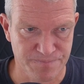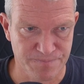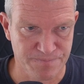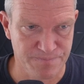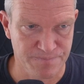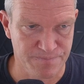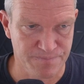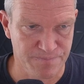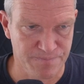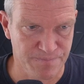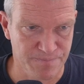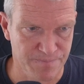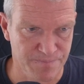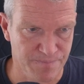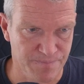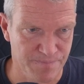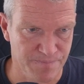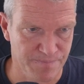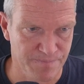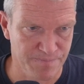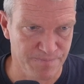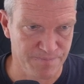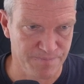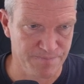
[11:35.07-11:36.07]

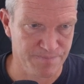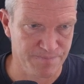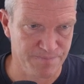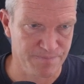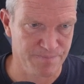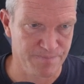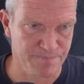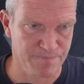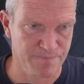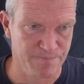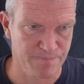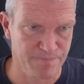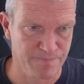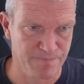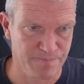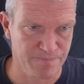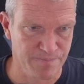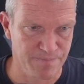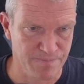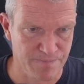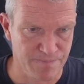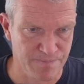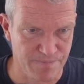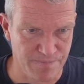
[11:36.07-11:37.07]

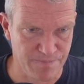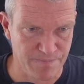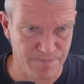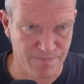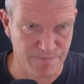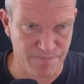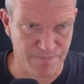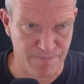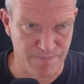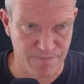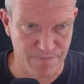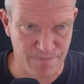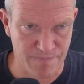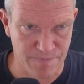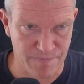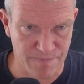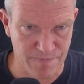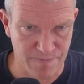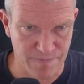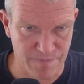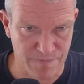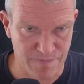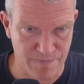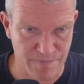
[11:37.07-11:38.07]

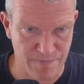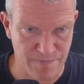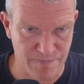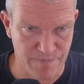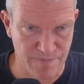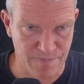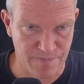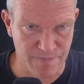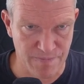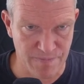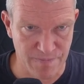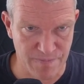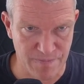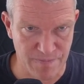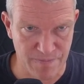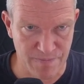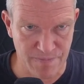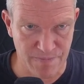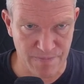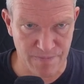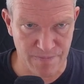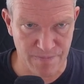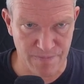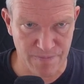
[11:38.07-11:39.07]

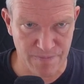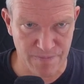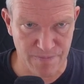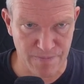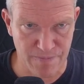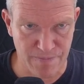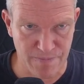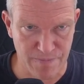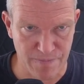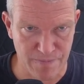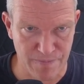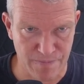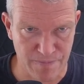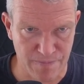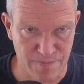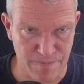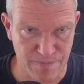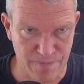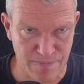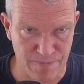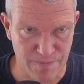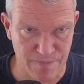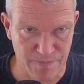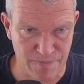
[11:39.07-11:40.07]

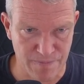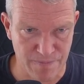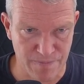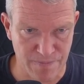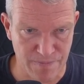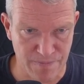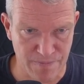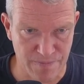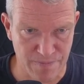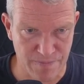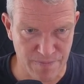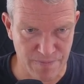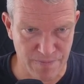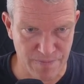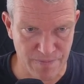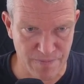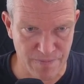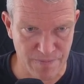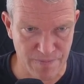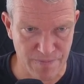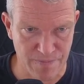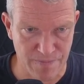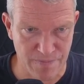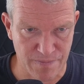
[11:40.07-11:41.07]

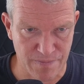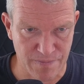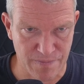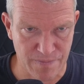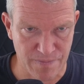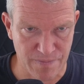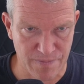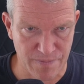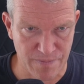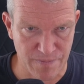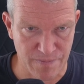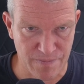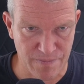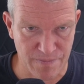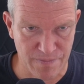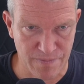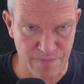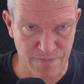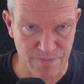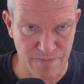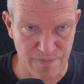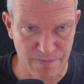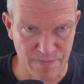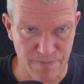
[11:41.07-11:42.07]

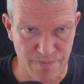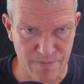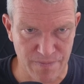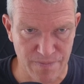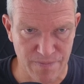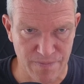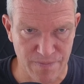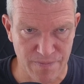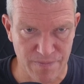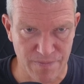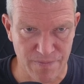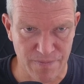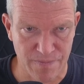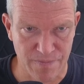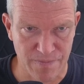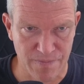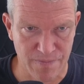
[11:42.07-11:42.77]
(silence)